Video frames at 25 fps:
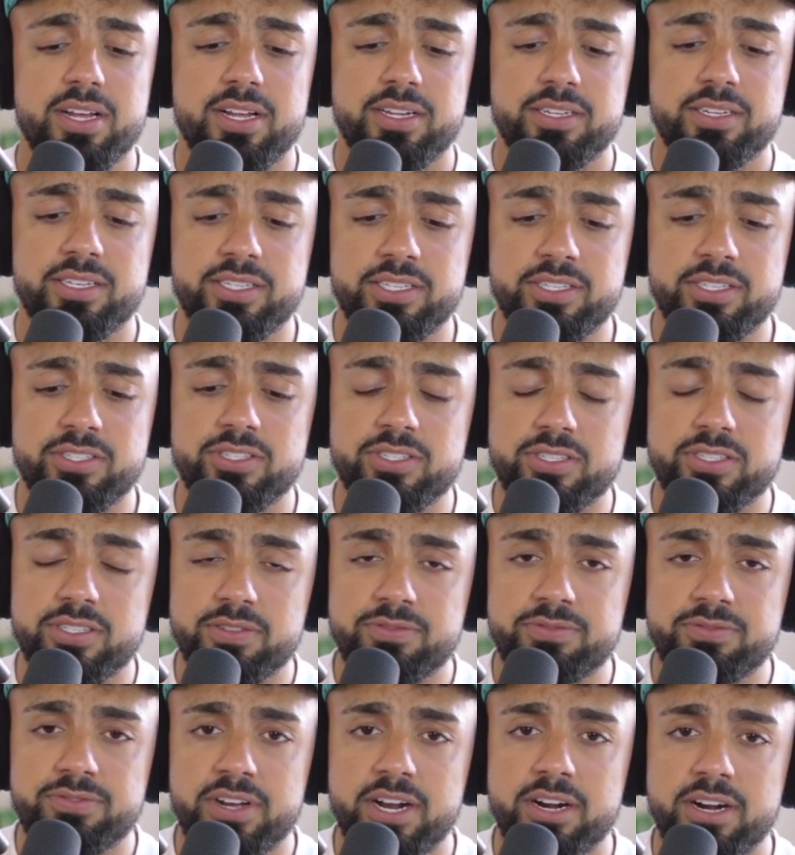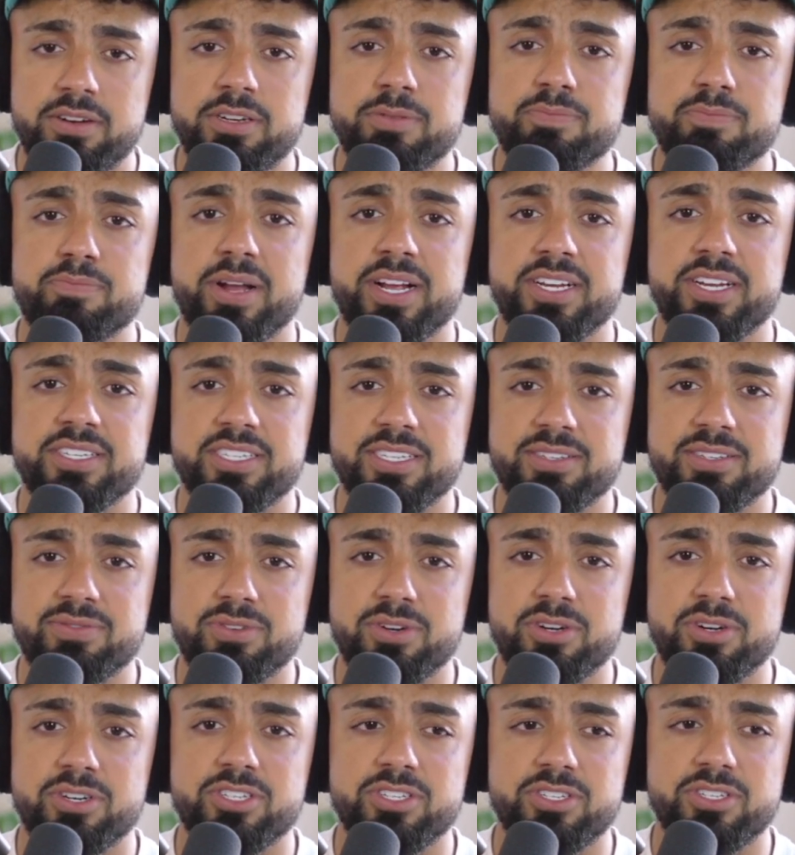This is just a very basic
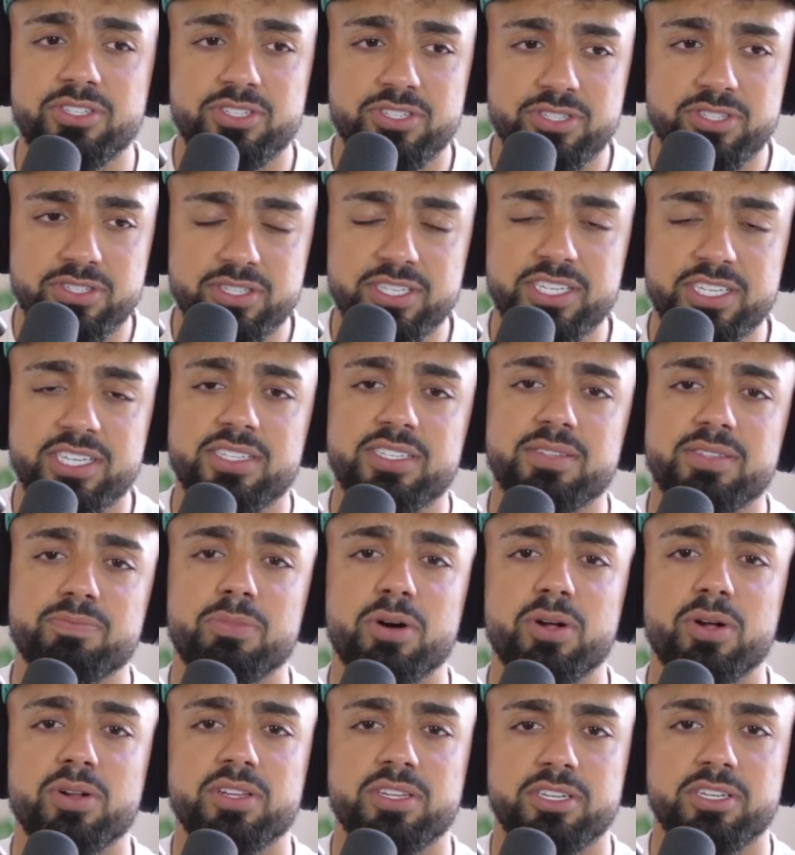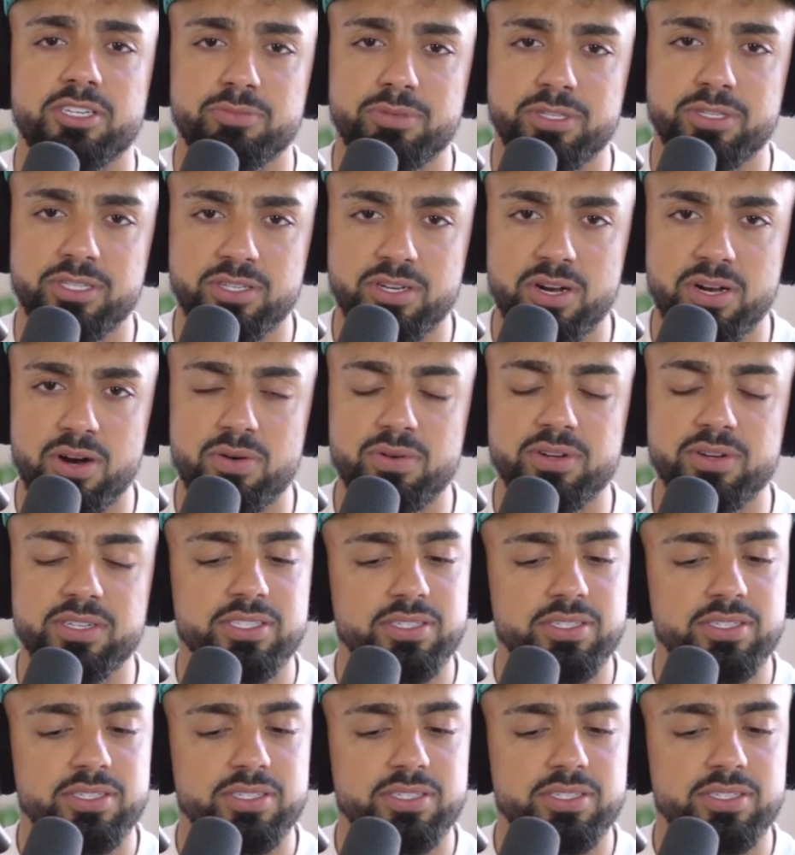version just to get the ball a little bit going.